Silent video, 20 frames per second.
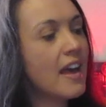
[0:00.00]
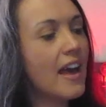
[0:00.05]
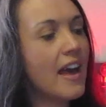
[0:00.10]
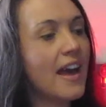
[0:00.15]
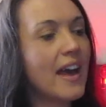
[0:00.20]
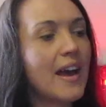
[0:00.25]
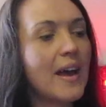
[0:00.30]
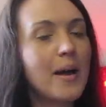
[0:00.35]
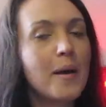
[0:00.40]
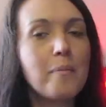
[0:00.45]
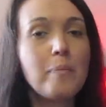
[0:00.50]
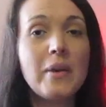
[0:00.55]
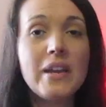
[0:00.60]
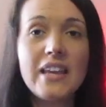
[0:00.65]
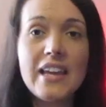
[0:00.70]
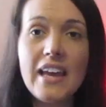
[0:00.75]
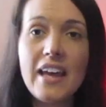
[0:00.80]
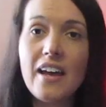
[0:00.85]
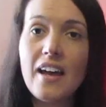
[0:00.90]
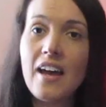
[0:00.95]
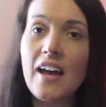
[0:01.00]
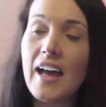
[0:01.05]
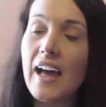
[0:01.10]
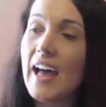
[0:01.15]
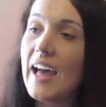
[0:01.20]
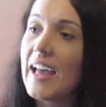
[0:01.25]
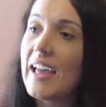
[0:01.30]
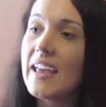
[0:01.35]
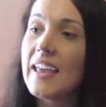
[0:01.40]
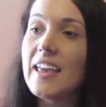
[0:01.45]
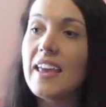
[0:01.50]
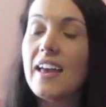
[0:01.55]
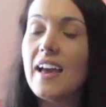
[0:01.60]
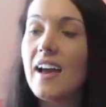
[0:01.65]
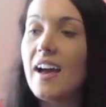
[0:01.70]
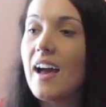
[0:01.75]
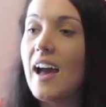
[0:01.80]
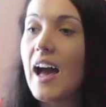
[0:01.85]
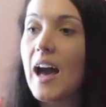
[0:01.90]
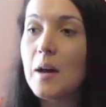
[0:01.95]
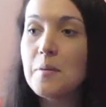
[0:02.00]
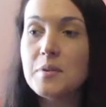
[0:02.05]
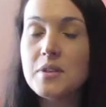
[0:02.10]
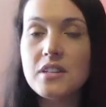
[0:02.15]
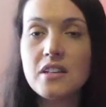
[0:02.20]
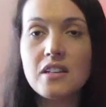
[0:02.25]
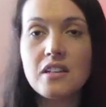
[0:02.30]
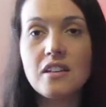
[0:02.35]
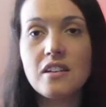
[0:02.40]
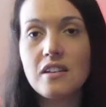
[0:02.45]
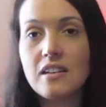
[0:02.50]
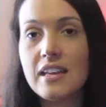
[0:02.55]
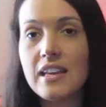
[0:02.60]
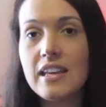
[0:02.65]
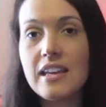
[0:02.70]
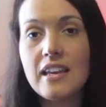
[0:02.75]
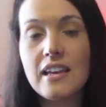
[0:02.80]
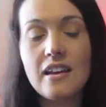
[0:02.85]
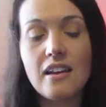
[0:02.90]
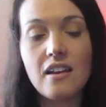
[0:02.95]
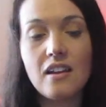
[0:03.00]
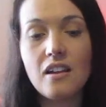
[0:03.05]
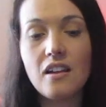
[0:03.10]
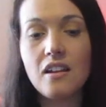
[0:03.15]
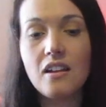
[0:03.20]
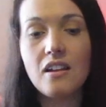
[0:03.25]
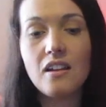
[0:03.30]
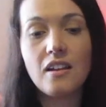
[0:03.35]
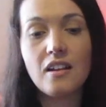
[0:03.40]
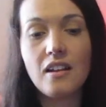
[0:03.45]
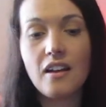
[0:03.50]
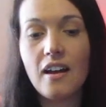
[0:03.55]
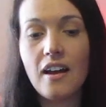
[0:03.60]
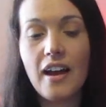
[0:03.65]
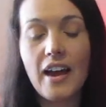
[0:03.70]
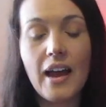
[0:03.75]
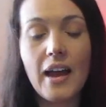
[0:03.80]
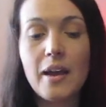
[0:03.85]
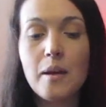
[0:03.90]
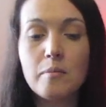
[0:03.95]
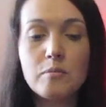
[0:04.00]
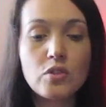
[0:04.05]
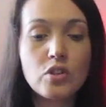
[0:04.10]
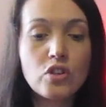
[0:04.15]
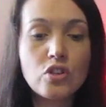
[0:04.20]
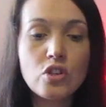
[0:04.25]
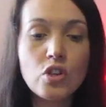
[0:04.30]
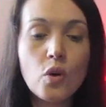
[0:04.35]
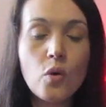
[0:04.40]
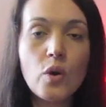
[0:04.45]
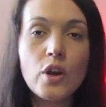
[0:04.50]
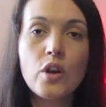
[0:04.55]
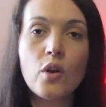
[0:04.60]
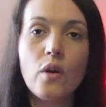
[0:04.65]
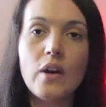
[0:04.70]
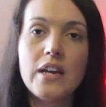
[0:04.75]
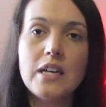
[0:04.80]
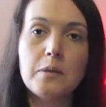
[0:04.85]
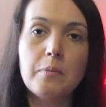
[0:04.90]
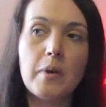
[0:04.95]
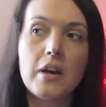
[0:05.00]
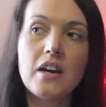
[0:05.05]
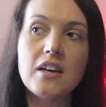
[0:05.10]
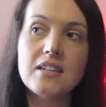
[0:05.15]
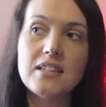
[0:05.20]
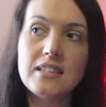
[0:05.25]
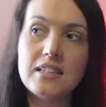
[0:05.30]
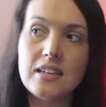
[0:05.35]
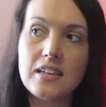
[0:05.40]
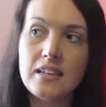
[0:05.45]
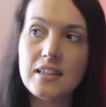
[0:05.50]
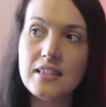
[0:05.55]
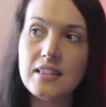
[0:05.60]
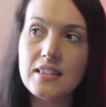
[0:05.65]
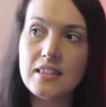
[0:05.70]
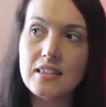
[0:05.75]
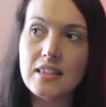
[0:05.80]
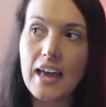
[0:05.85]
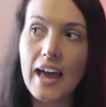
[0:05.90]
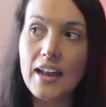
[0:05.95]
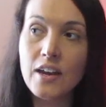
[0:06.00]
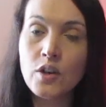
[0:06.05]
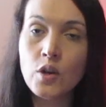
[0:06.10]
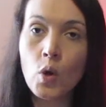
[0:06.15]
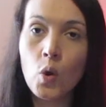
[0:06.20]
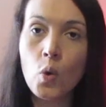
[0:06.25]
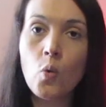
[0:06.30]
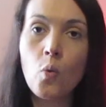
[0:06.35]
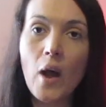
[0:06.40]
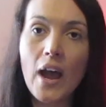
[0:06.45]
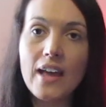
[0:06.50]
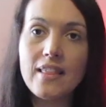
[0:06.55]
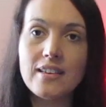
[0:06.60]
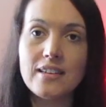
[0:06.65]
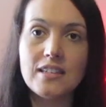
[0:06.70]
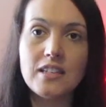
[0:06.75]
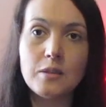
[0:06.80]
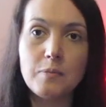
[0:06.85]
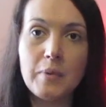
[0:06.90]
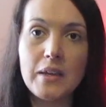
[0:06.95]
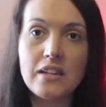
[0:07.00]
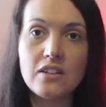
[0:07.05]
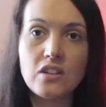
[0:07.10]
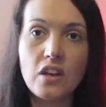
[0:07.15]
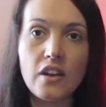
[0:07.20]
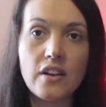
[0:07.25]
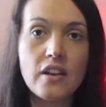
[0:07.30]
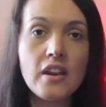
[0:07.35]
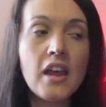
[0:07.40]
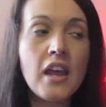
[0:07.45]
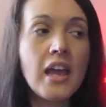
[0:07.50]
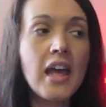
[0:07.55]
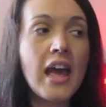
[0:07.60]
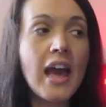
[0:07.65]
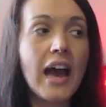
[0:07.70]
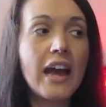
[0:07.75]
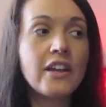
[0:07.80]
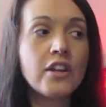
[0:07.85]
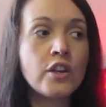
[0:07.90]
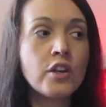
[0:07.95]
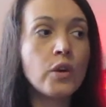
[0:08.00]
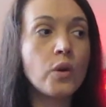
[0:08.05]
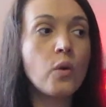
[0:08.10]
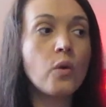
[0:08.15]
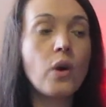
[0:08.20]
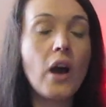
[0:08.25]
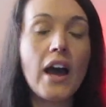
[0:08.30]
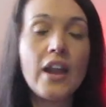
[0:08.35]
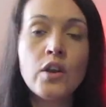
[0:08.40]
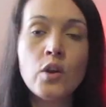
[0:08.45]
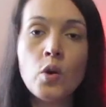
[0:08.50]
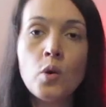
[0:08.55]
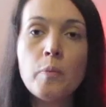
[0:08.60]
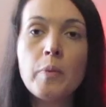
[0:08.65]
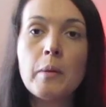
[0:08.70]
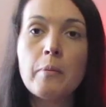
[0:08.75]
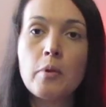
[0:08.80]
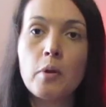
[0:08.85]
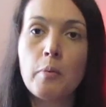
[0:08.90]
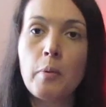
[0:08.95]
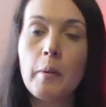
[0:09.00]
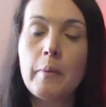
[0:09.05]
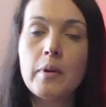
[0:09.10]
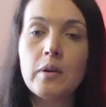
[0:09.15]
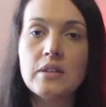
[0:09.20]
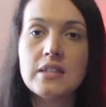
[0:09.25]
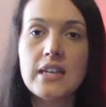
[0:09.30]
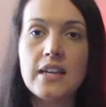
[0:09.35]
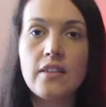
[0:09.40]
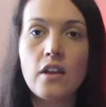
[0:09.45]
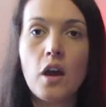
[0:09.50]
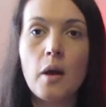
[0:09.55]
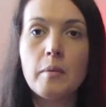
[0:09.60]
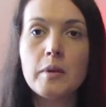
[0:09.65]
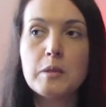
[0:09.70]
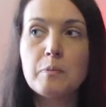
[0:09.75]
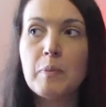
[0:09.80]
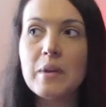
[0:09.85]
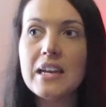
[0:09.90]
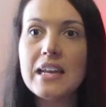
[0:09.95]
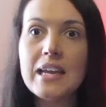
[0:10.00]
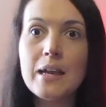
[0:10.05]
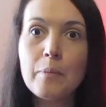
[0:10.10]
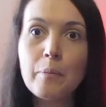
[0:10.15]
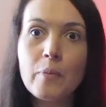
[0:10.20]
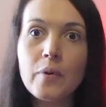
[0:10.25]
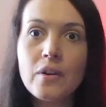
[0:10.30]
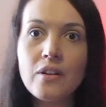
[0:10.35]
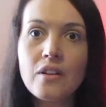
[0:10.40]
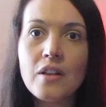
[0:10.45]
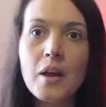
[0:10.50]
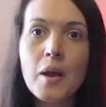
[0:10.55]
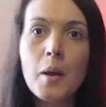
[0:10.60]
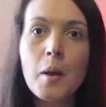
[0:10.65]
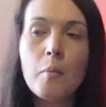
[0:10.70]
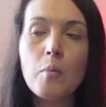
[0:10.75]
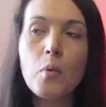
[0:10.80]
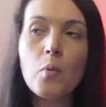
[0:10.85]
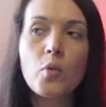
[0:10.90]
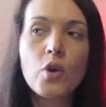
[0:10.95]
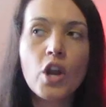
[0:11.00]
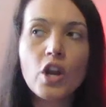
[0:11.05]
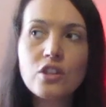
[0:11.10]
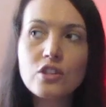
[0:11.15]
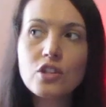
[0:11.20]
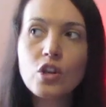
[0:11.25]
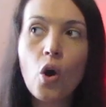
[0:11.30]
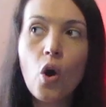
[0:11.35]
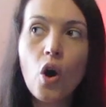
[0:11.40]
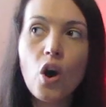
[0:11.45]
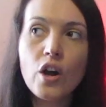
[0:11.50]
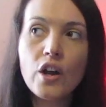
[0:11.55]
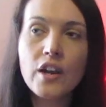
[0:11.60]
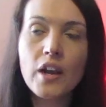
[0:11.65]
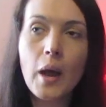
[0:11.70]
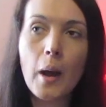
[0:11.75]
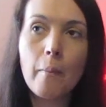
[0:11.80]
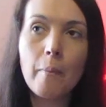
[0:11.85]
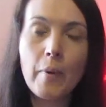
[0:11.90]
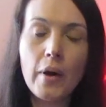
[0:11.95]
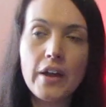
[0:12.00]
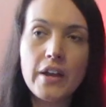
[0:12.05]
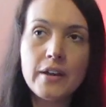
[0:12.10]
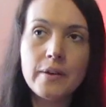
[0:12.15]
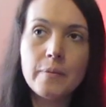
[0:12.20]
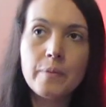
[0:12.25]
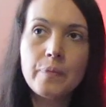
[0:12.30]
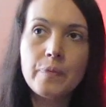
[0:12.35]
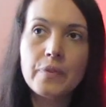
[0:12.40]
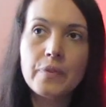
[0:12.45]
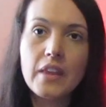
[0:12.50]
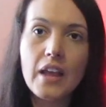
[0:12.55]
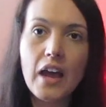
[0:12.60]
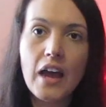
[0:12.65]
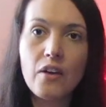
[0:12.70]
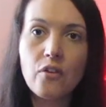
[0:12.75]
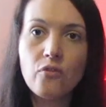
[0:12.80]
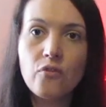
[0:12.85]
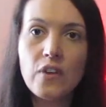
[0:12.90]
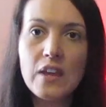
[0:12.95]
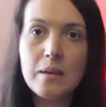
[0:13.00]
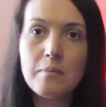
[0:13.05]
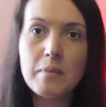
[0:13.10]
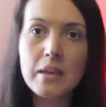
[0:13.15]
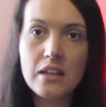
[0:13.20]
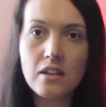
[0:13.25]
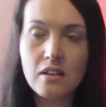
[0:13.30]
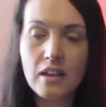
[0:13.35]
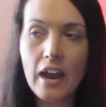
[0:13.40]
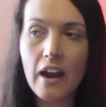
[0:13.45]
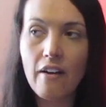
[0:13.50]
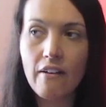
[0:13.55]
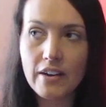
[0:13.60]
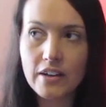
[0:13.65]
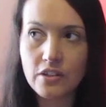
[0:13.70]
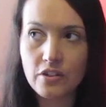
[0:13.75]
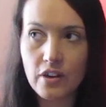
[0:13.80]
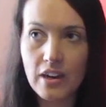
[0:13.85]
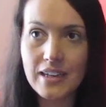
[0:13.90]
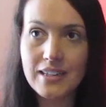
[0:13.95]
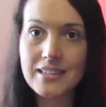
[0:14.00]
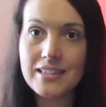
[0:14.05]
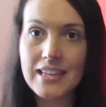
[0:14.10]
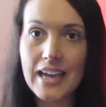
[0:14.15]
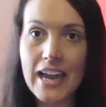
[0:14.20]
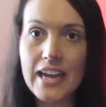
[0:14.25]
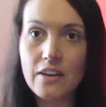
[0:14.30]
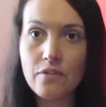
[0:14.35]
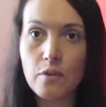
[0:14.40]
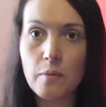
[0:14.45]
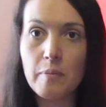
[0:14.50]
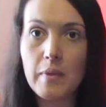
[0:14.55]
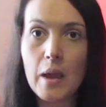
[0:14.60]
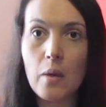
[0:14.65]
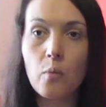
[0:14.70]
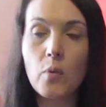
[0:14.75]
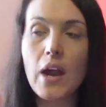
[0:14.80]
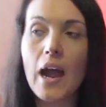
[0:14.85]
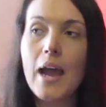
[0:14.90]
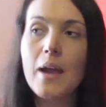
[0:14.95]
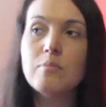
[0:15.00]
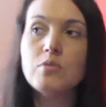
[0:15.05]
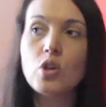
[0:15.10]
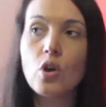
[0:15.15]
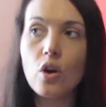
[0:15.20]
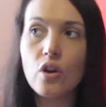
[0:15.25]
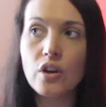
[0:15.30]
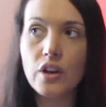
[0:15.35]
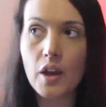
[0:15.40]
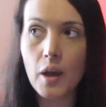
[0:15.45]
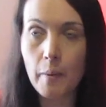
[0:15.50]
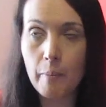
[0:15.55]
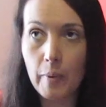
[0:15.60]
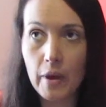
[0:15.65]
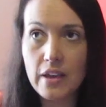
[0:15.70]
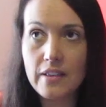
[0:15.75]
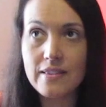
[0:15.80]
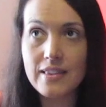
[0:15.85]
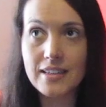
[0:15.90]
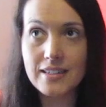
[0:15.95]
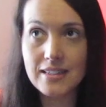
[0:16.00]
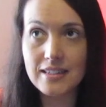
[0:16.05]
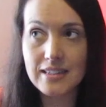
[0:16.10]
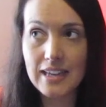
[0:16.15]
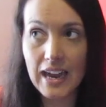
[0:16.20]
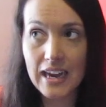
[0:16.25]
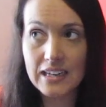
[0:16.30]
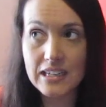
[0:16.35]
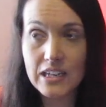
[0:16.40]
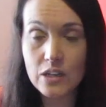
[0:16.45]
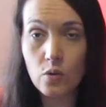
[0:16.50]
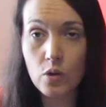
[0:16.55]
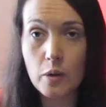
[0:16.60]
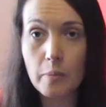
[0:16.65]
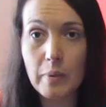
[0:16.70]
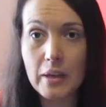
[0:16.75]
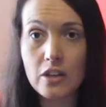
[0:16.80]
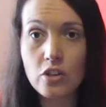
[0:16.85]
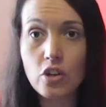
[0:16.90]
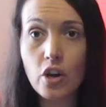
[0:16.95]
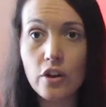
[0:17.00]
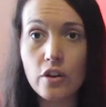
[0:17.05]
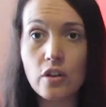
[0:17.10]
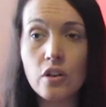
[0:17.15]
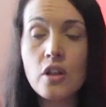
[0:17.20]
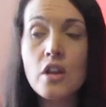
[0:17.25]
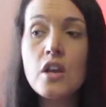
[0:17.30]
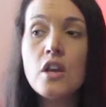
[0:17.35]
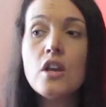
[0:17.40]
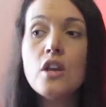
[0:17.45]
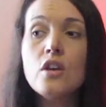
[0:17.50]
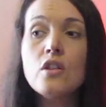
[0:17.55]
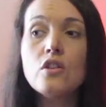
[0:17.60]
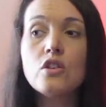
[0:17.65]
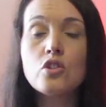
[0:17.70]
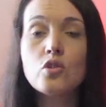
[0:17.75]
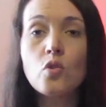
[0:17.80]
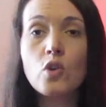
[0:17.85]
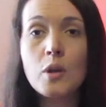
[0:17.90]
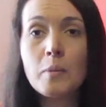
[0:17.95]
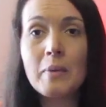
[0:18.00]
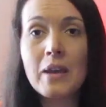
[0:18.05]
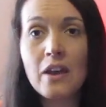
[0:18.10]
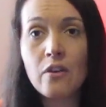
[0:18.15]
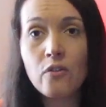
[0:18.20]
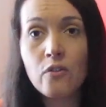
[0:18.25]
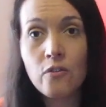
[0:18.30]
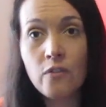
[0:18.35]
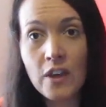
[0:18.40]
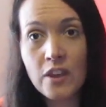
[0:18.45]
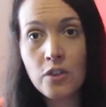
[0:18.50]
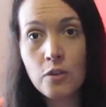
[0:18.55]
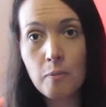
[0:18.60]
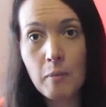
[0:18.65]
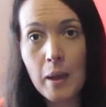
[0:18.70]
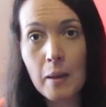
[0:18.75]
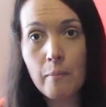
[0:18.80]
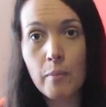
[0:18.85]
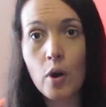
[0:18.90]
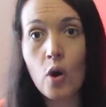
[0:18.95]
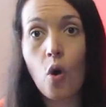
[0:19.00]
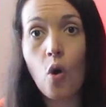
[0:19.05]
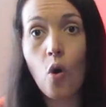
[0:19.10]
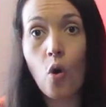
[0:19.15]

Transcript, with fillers: Uh, but yeah, I absolutely, I am so annoyed because I know why this is being done. And you know, I know people are probably going to say in the comments, but April, but we're not talking about a female character aside from them. I'm talking about this is actually going to be a turtle that's going to be a fifth member